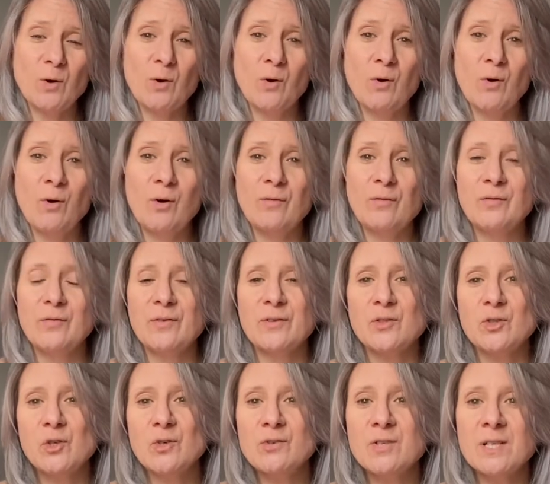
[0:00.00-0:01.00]
of
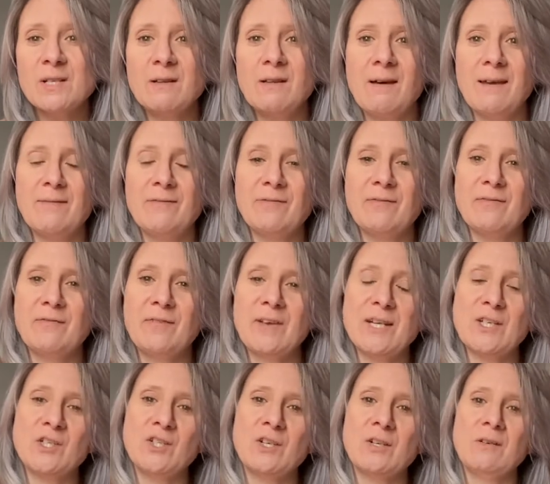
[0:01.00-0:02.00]
true-to-life
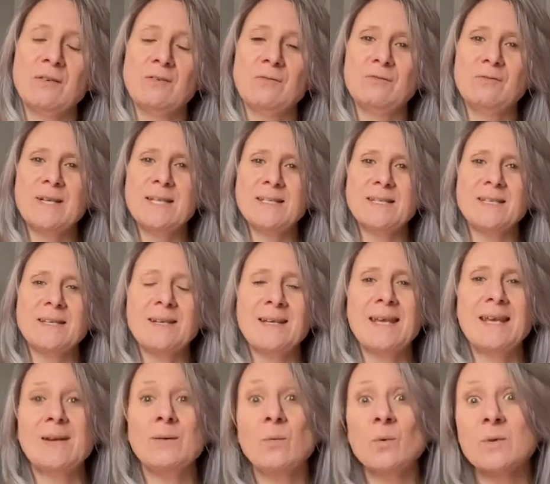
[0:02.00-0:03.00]
fiction written
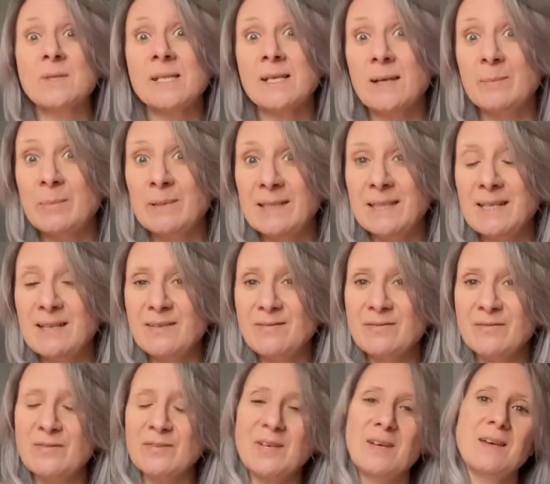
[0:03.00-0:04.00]
in what I
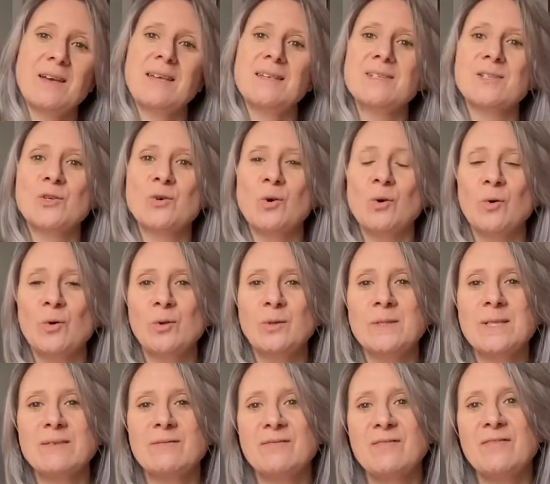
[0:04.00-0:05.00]
believe is
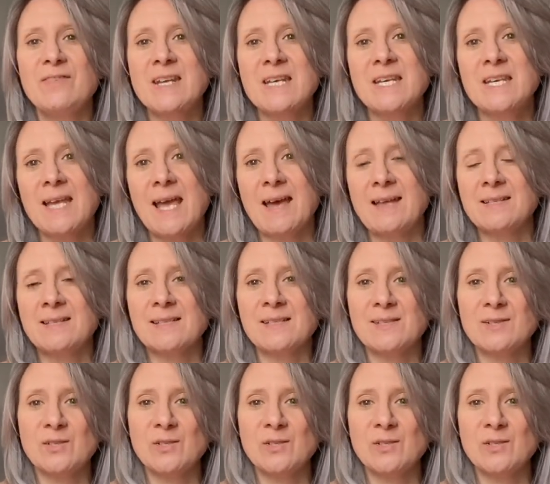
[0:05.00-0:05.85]
called vignettes.